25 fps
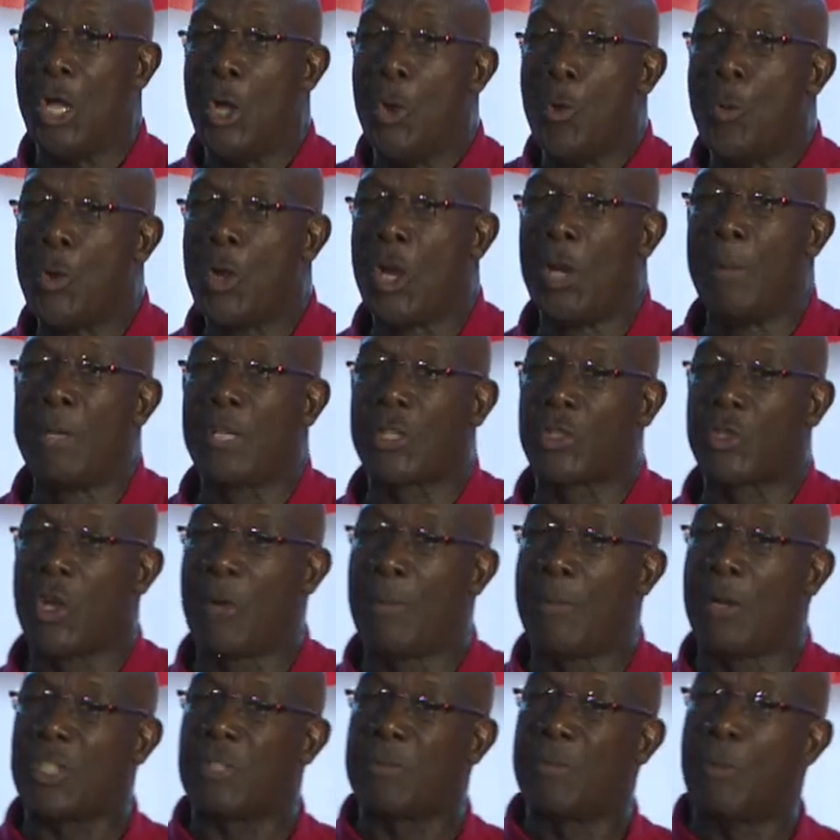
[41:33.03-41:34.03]
We will be so
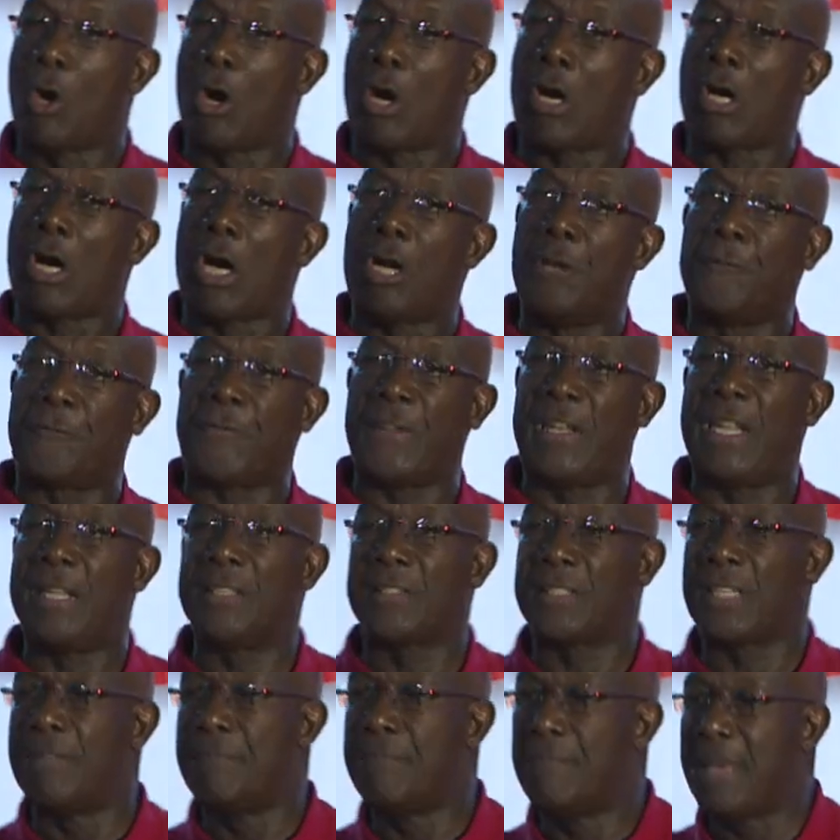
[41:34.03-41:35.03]
much more confident
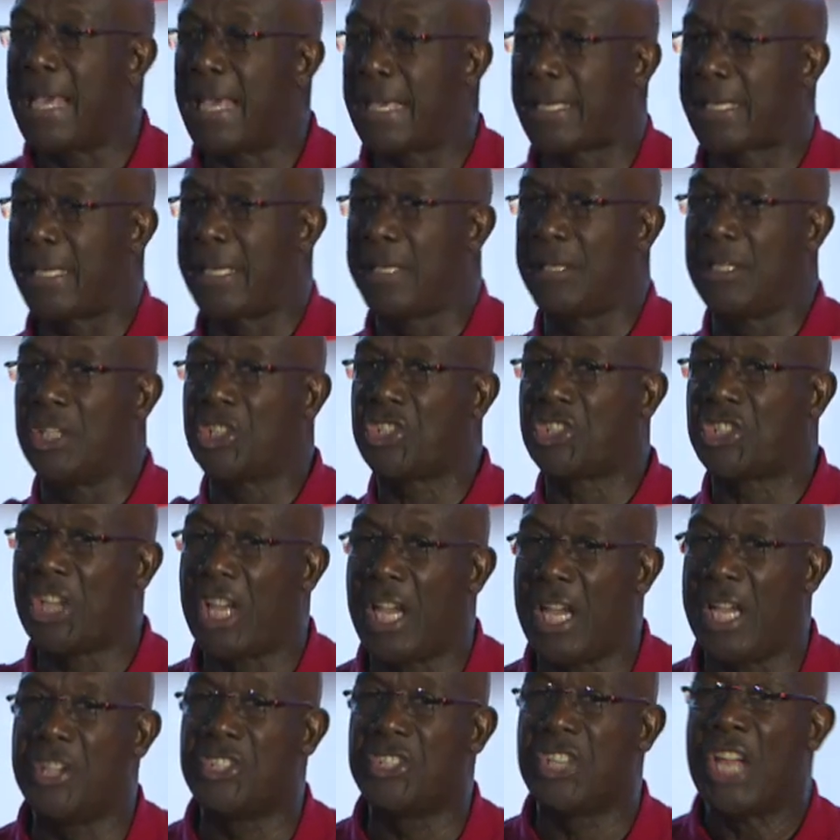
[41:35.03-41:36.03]
in making the
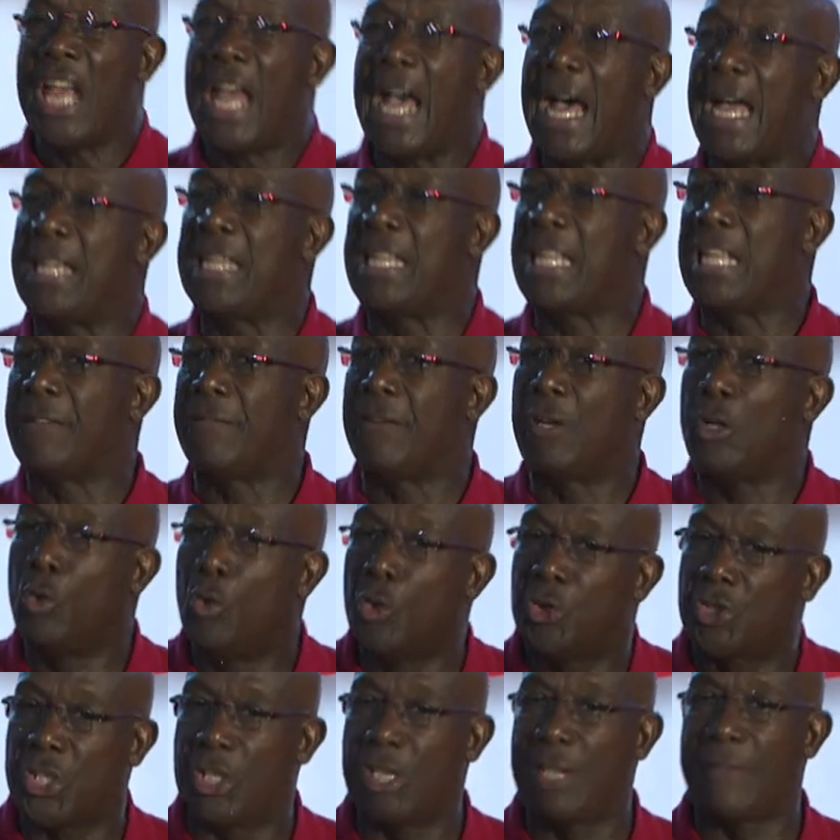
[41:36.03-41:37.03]
change and the
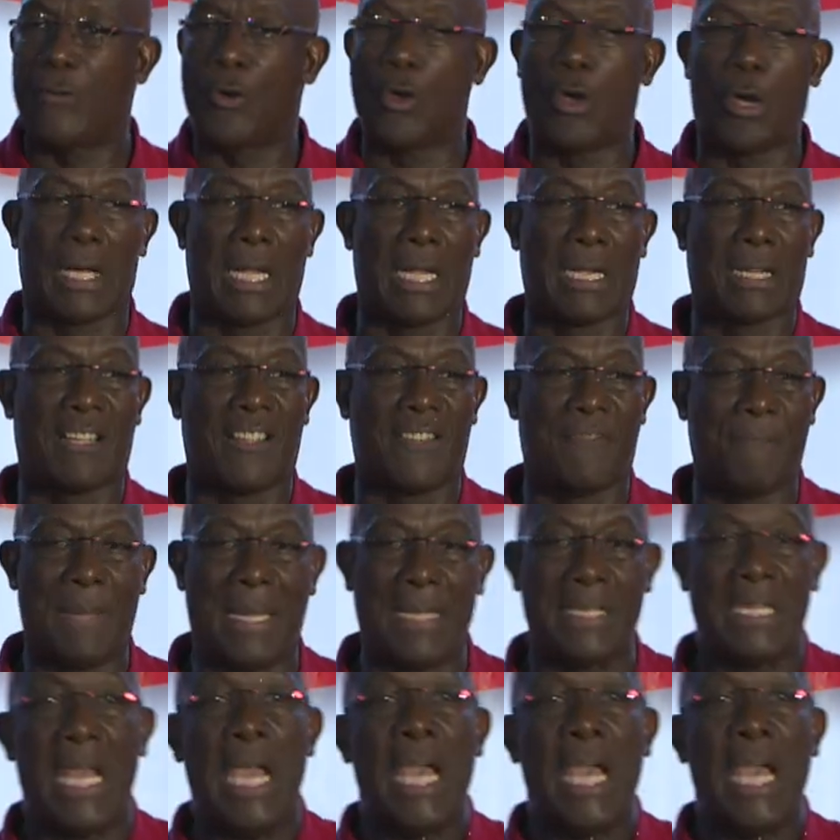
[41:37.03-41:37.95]
evolution of local government